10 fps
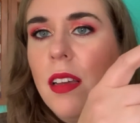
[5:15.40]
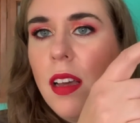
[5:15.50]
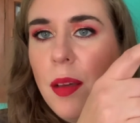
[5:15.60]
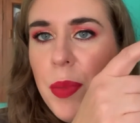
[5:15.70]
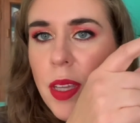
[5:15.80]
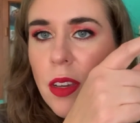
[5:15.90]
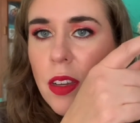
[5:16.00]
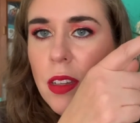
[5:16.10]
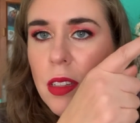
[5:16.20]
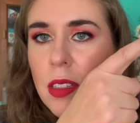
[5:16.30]
up
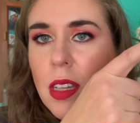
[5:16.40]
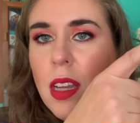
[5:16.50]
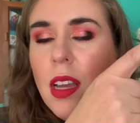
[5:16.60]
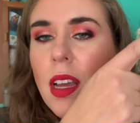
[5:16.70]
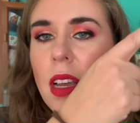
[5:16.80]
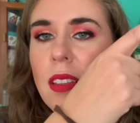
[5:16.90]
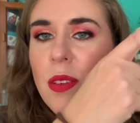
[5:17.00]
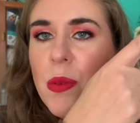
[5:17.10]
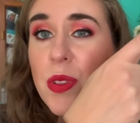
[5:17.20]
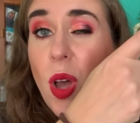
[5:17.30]
here. So
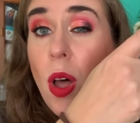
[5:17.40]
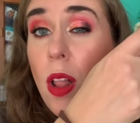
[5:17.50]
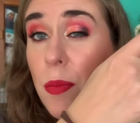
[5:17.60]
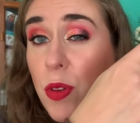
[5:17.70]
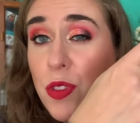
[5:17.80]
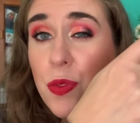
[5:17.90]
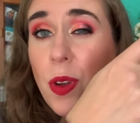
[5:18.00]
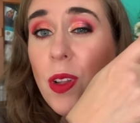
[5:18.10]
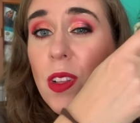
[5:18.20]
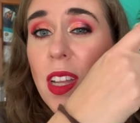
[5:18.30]
it was almost
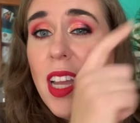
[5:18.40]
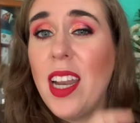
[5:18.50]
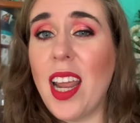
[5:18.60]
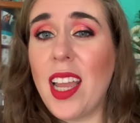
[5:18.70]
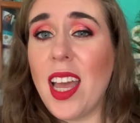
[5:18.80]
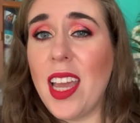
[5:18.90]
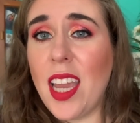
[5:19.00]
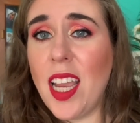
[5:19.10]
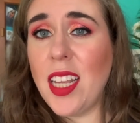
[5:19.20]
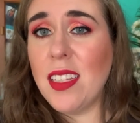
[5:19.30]
full, and I got
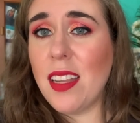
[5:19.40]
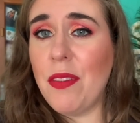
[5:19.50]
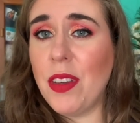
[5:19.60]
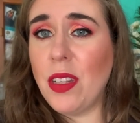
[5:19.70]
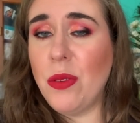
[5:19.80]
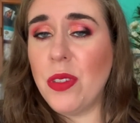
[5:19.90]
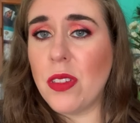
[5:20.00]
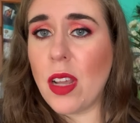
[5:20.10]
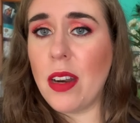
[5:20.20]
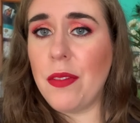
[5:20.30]
87 uses
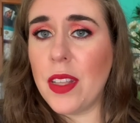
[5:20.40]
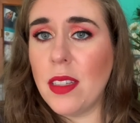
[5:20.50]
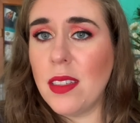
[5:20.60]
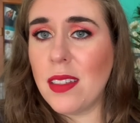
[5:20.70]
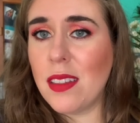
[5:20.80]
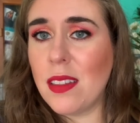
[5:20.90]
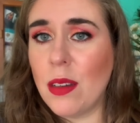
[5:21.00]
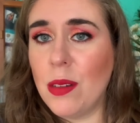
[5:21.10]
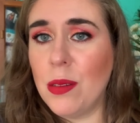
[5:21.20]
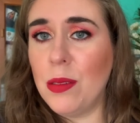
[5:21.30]
out of this.
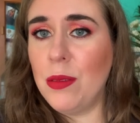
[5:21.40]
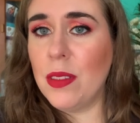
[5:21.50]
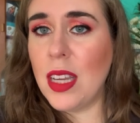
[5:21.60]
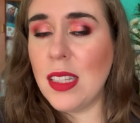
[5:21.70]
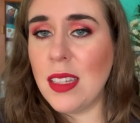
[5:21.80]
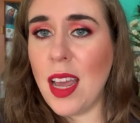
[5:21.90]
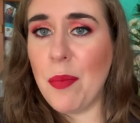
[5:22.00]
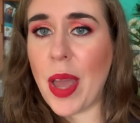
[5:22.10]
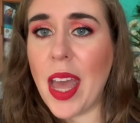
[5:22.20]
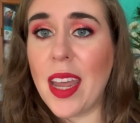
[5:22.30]
So that's not
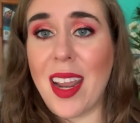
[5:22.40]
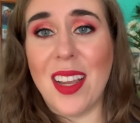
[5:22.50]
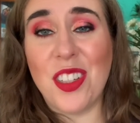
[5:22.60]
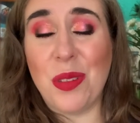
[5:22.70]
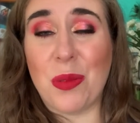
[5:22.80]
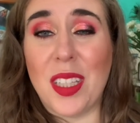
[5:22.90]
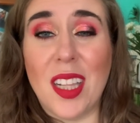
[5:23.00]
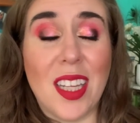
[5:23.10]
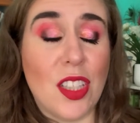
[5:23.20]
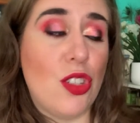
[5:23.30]
bad. I actually really
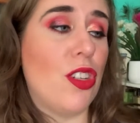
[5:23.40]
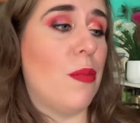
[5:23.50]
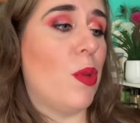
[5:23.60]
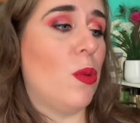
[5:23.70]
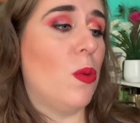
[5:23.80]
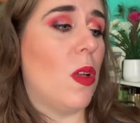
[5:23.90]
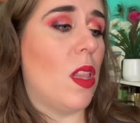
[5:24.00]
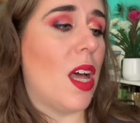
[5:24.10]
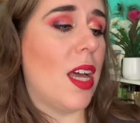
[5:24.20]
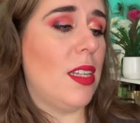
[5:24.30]
like this shampoo a
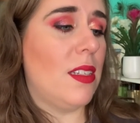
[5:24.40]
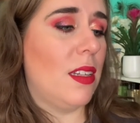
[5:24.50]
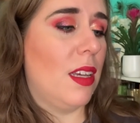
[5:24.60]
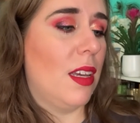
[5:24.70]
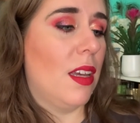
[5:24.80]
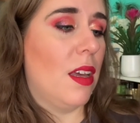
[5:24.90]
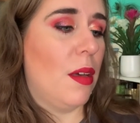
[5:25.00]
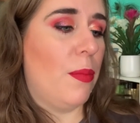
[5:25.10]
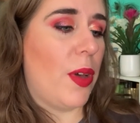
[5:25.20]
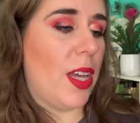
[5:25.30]
lot,
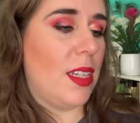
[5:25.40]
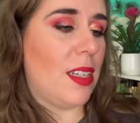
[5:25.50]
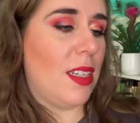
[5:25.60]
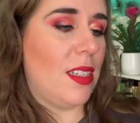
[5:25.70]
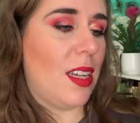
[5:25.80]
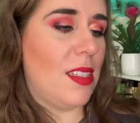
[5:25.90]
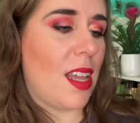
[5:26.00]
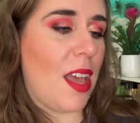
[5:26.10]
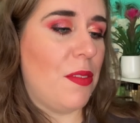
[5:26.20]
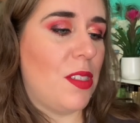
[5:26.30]
but it does
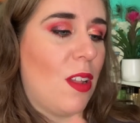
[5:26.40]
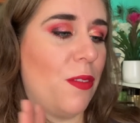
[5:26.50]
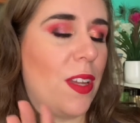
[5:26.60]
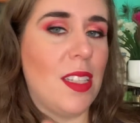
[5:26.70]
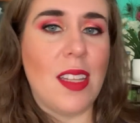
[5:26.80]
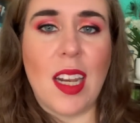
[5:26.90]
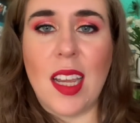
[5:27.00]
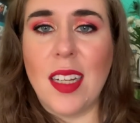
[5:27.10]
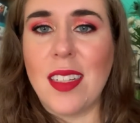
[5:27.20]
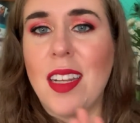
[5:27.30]
have sulfates in
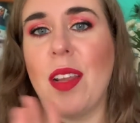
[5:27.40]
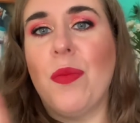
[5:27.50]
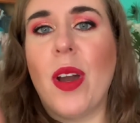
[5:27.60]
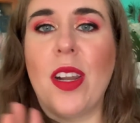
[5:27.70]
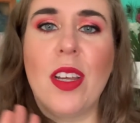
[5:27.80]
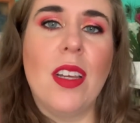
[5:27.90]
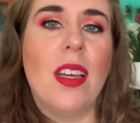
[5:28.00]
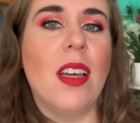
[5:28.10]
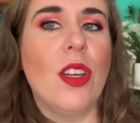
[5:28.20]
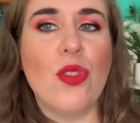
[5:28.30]
it, and I want to
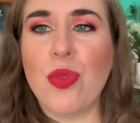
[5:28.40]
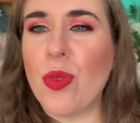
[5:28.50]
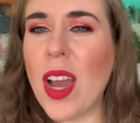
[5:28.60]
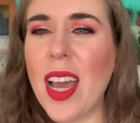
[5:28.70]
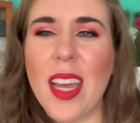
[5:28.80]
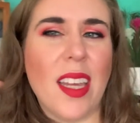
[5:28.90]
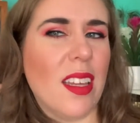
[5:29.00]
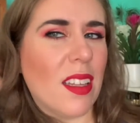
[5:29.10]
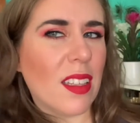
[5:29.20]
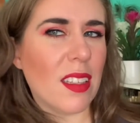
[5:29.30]
try,
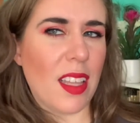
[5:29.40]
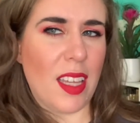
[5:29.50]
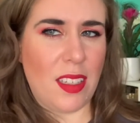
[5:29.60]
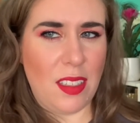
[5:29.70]
like,